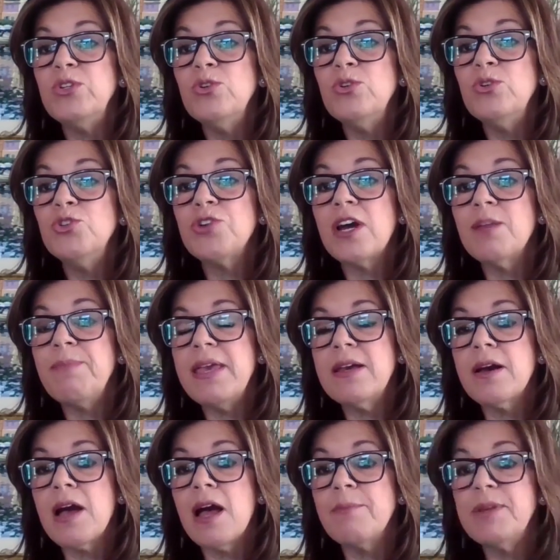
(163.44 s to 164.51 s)
we do try to
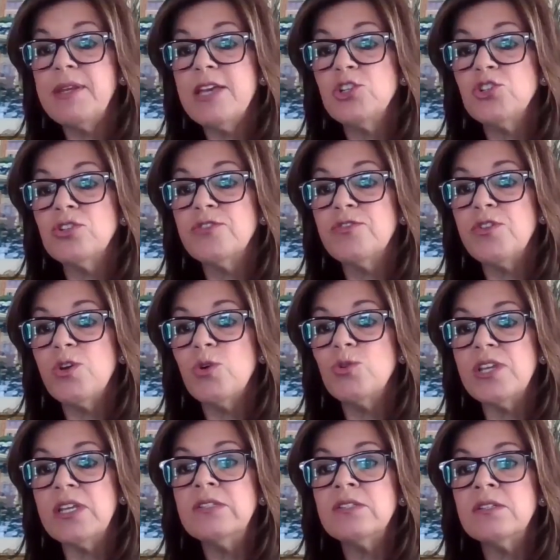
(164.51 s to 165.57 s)
make accommodations for
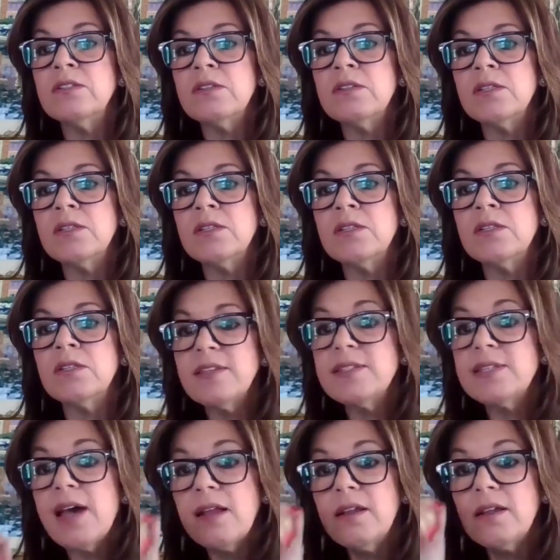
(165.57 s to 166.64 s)
those instances when
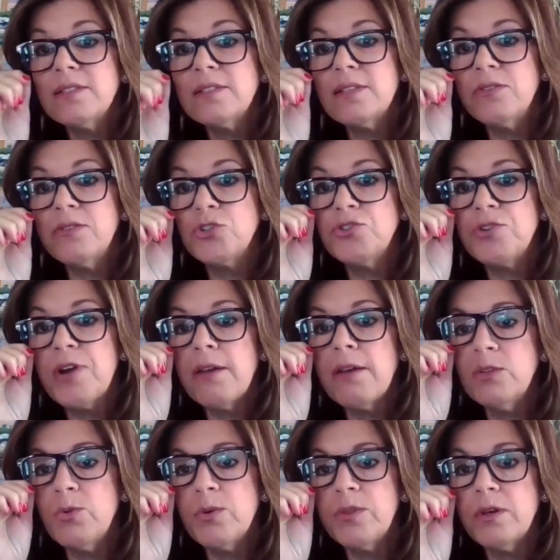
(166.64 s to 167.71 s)
people forget to tell
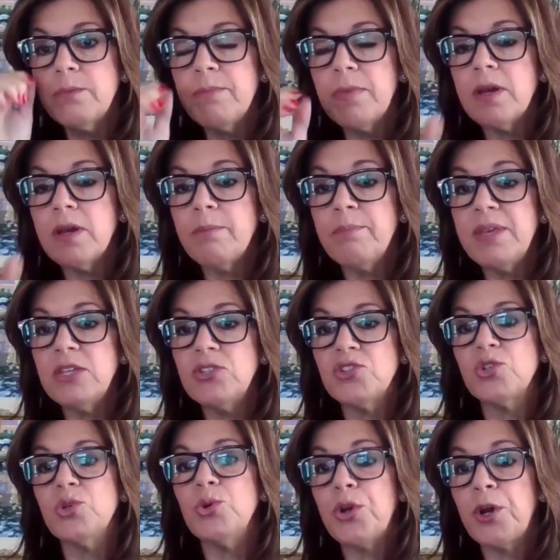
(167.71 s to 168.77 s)
us that they're traveling with a,
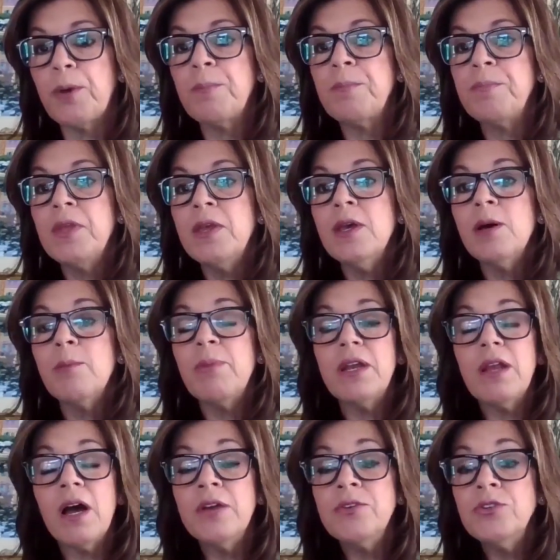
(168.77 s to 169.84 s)
a big scooter.
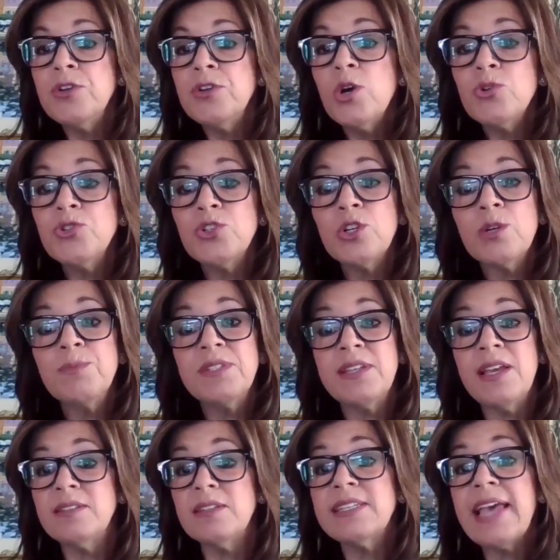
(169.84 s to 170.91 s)
But under no
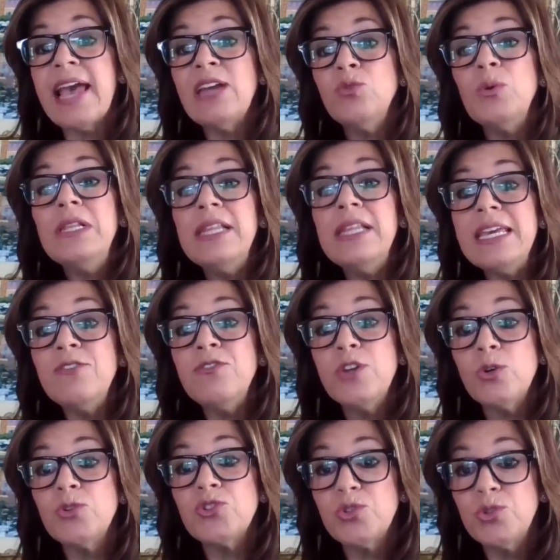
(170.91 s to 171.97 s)
circumstances can we
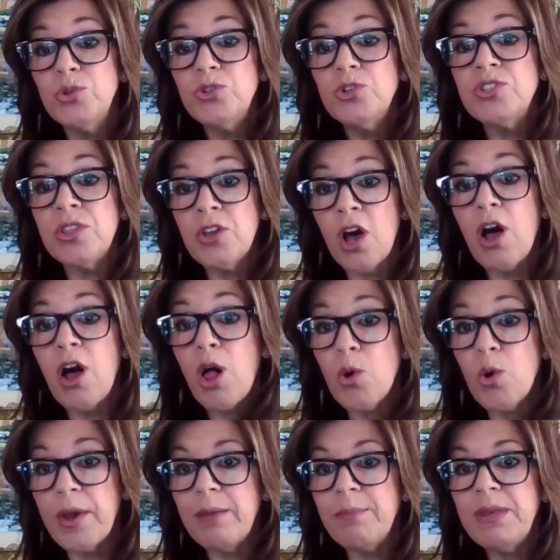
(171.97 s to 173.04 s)
leave those scooters in the
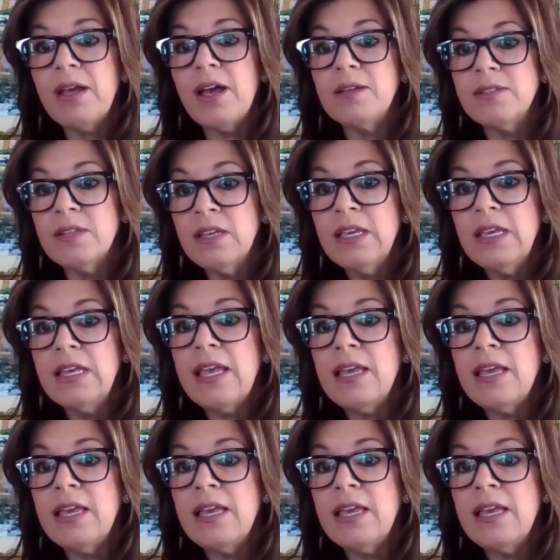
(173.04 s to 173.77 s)
hallway because